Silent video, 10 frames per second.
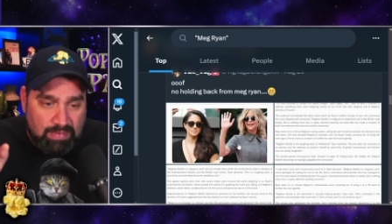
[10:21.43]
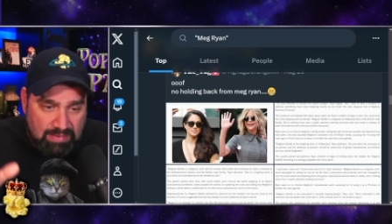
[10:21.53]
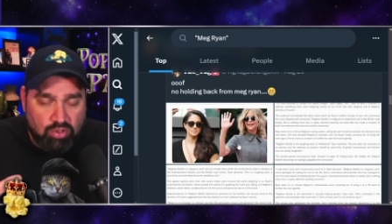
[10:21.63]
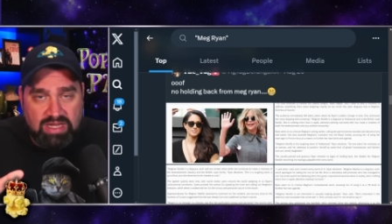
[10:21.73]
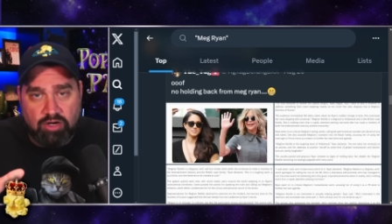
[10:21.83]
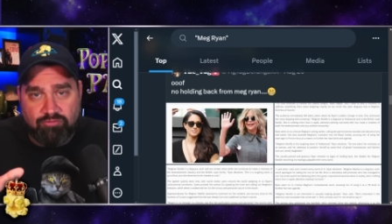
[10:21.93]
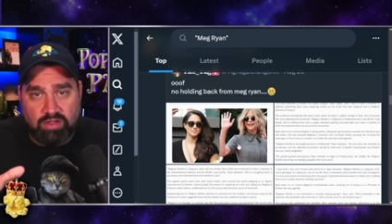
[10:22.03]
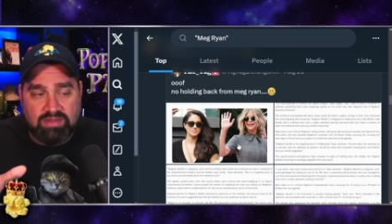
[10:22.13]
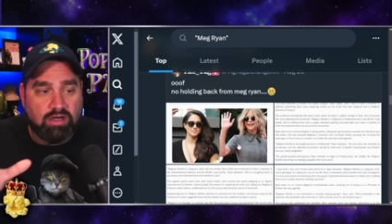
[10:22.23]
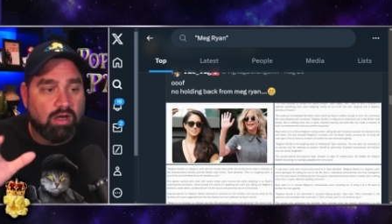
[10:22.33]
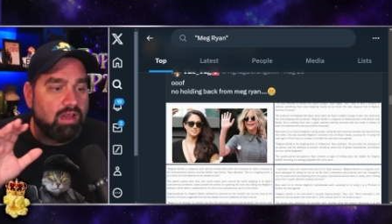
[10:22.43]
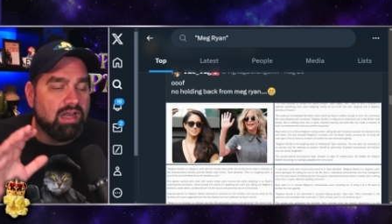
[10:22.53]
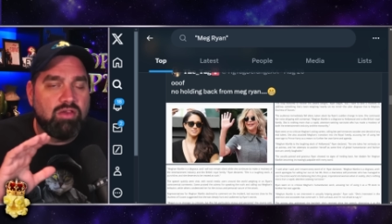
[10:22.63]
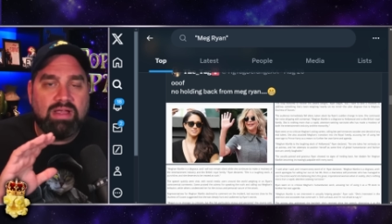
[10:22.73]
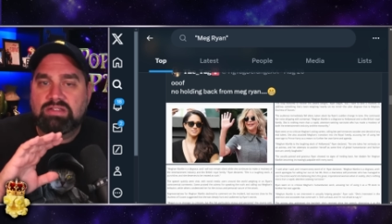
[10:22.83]
Be more careful out there. A
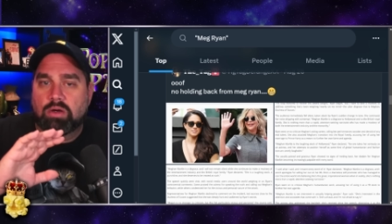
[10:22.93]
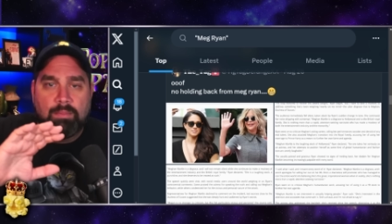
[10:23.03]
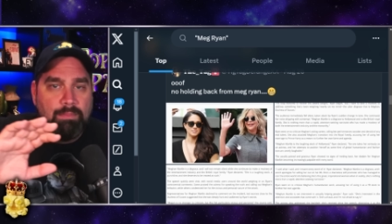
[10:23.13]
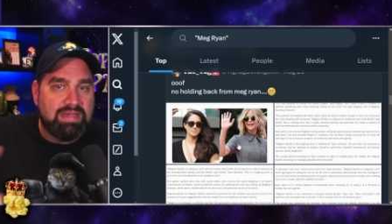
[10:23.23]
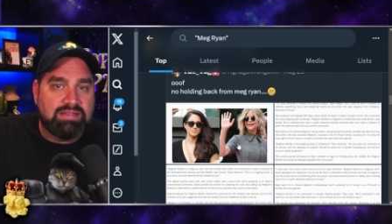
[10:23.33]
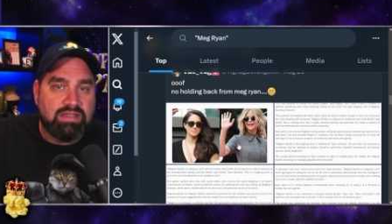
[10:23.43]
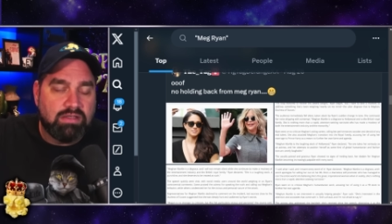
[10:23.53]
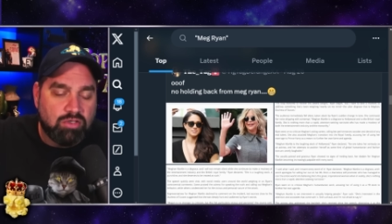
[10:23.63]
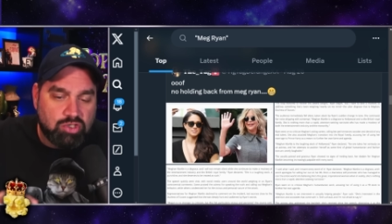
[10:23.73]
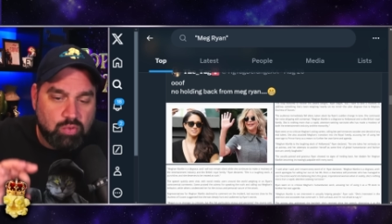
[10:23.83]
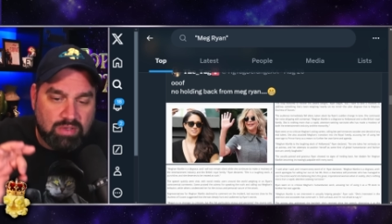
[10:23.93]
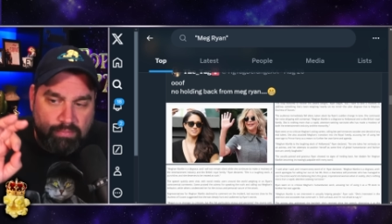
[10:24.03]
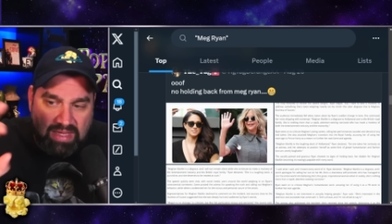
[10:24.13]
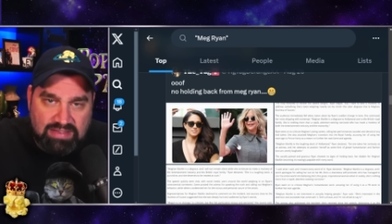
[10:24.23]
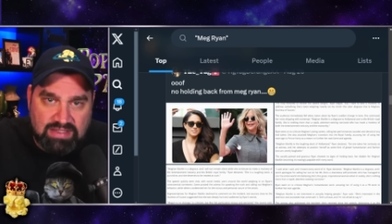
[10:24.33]
lot of you guys are amazing. You're doing
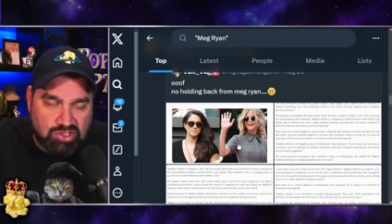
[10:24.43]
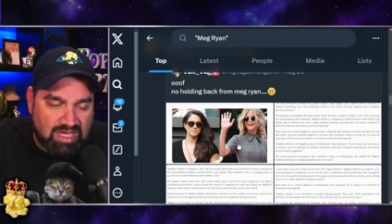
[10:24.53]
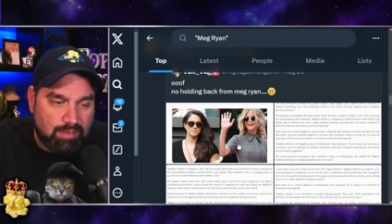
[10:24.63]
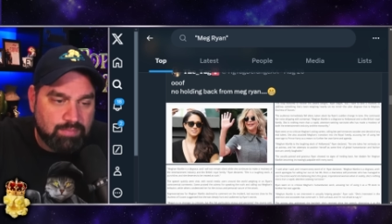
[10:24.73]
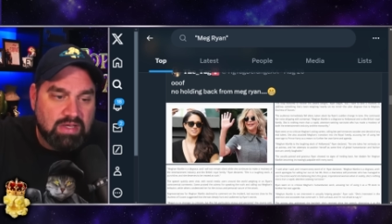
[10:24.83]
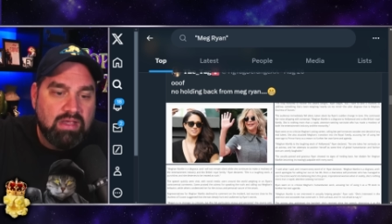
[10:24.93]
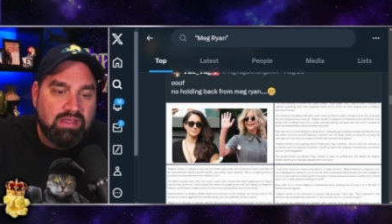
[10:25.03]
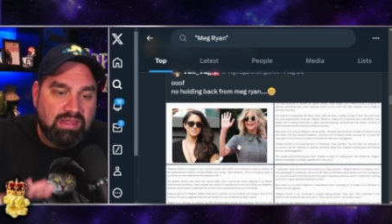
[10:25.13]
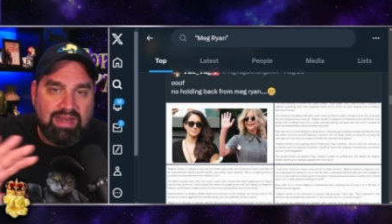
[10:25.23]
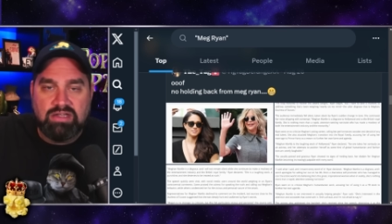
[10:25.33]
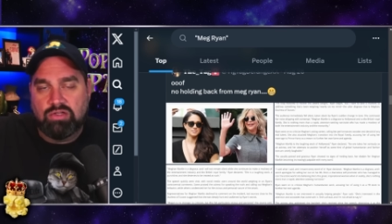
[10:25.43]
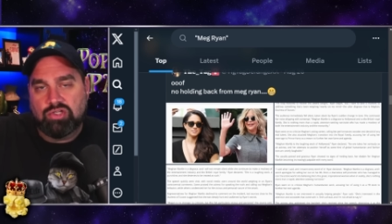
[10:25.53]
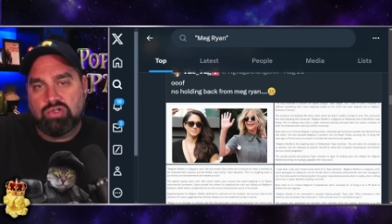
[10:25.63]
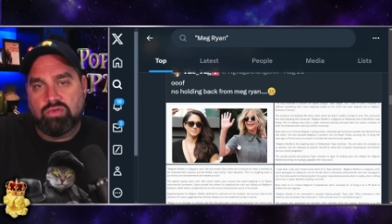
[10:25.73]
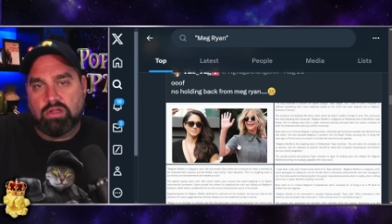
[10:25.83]
amazing jobs getting to
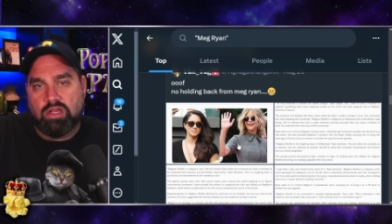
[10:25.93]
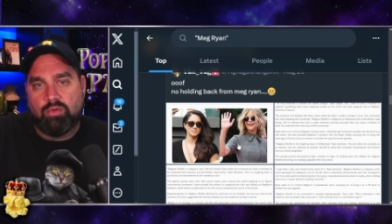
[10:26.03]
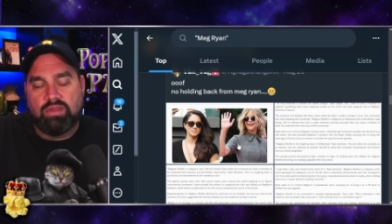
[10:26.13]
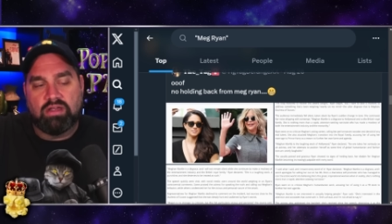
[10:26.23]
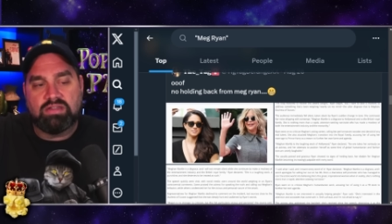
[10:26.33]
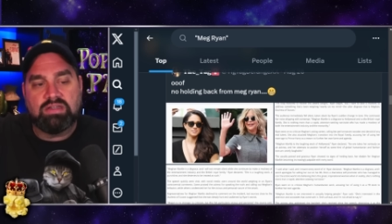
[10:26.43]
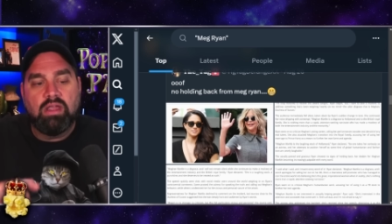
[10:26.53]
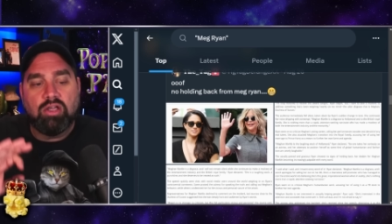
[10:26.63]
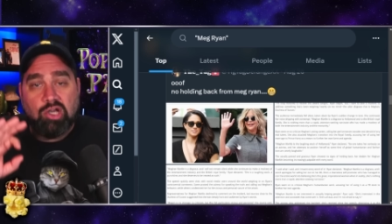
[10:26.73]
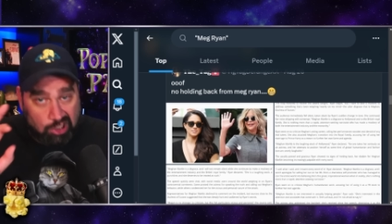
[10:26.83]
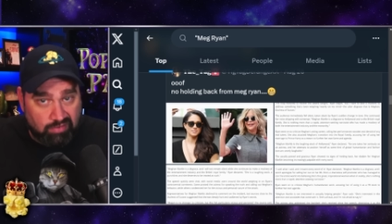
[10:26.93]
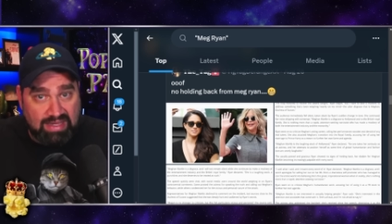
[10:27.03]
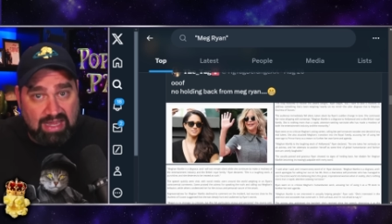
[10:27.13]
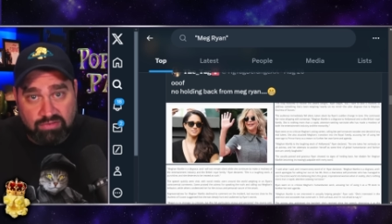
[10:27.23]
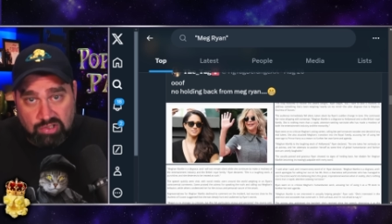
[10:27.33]
the truth along with us,
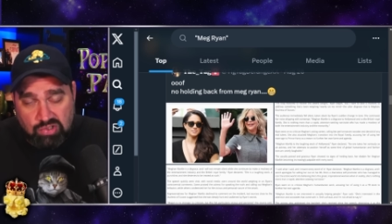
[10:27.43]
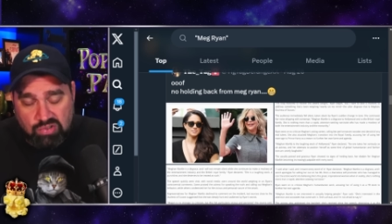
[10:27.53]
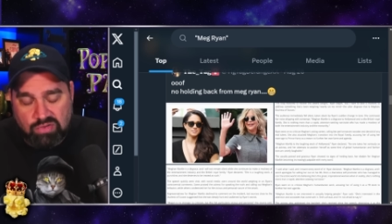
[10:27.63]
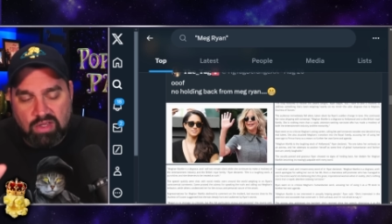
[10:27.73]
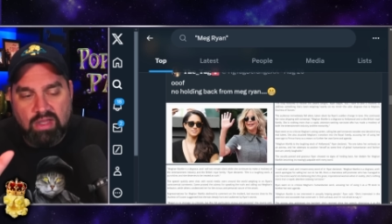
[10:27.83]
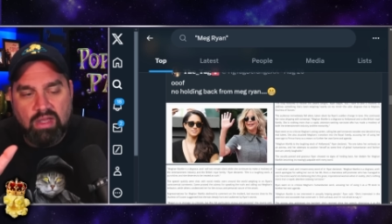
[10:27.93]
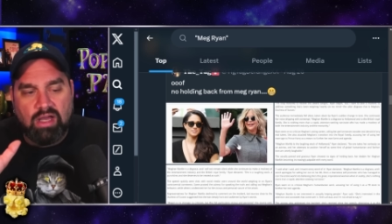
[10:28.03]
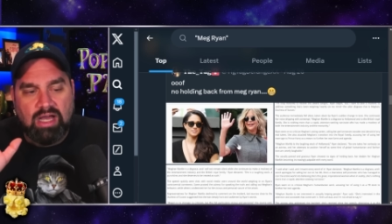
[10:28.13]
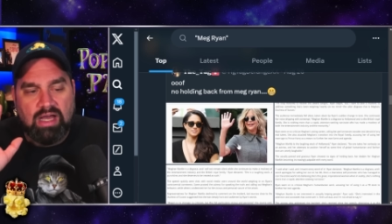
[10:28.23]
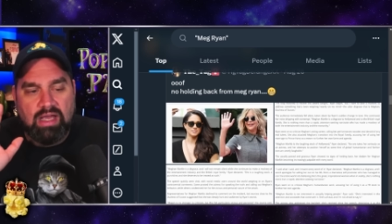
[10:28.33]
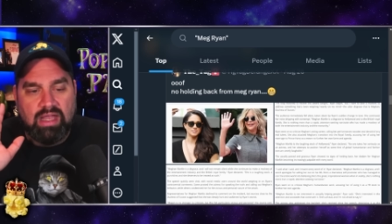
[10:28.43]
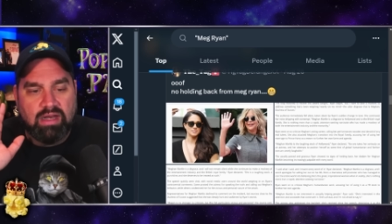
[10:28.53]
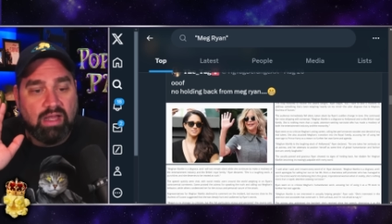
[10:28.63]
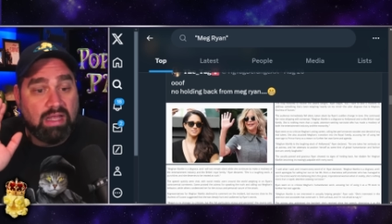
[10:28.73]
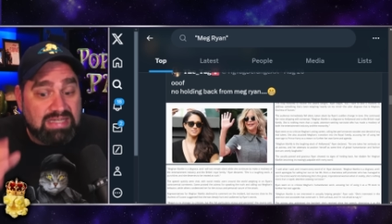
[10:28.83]
calling out the truth, uh,
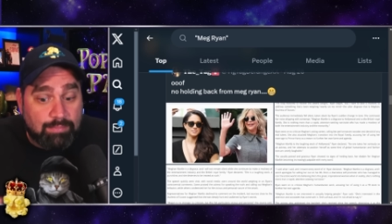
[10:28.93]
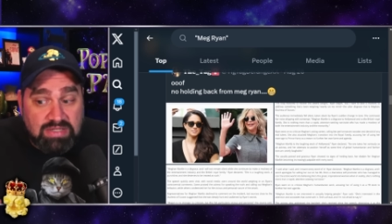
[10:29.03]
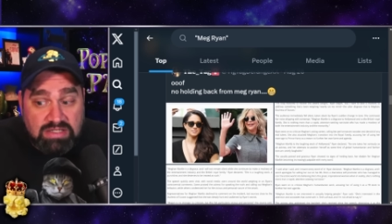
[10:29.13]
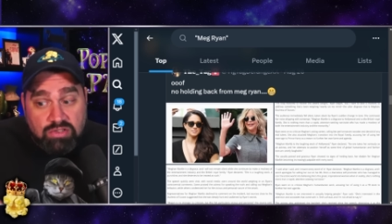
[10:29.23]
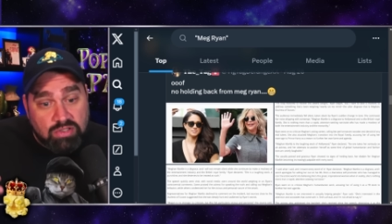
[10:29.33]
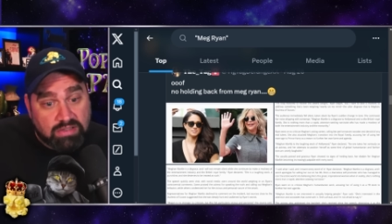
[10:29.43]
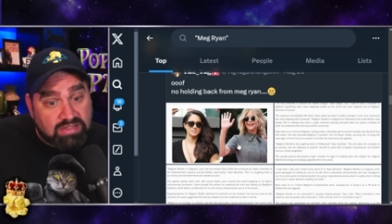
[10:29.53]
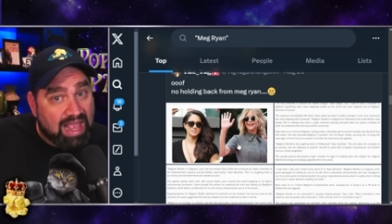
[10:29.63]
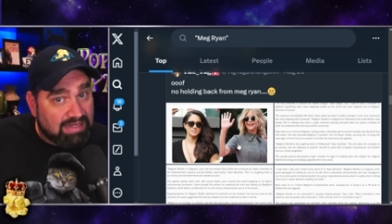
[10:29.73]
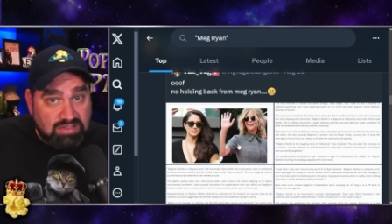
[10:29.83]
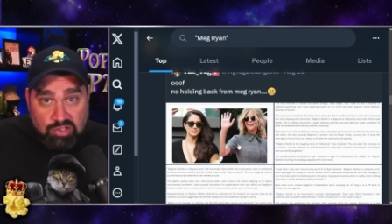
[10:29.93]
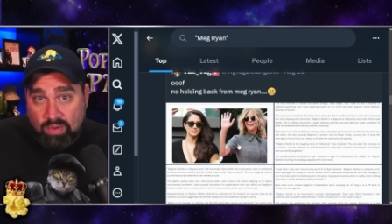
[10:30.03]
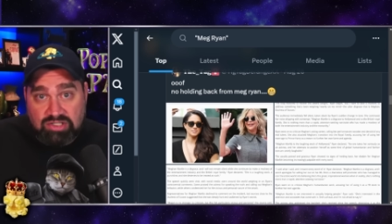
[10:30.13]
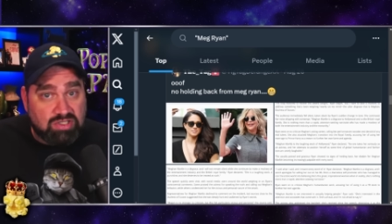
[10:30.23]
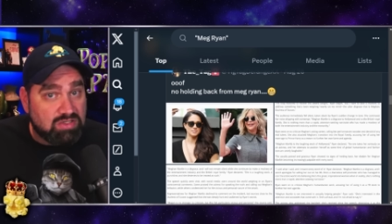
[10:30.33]
and uh, attempting to, to ask the
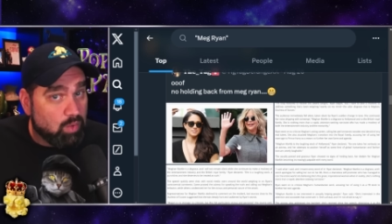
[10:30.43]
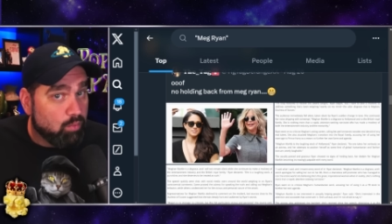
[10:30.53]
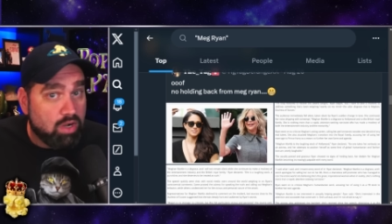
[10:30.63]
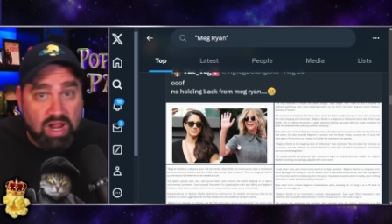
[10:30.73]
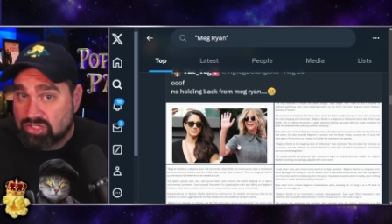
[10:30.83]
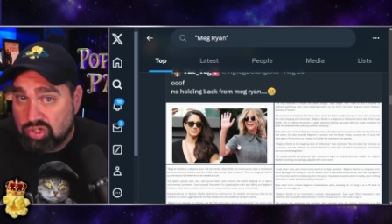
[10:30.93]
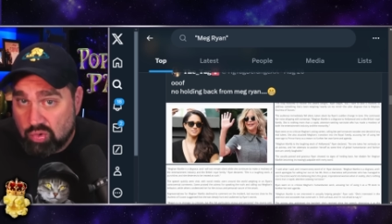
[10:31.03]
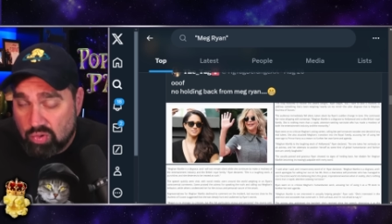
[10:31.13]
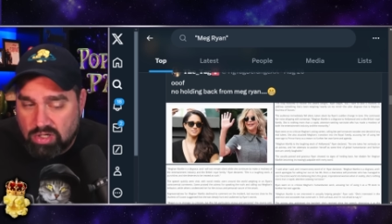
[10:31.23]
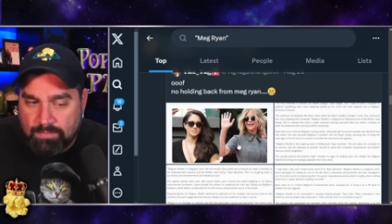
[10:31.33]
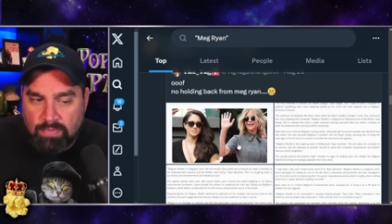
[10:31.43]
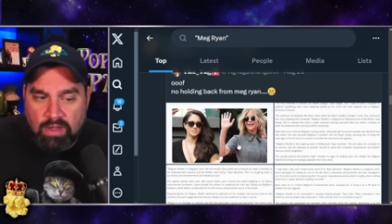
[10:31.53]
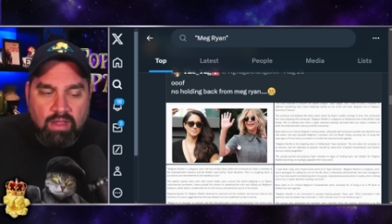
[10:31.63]
questions when we're not sure.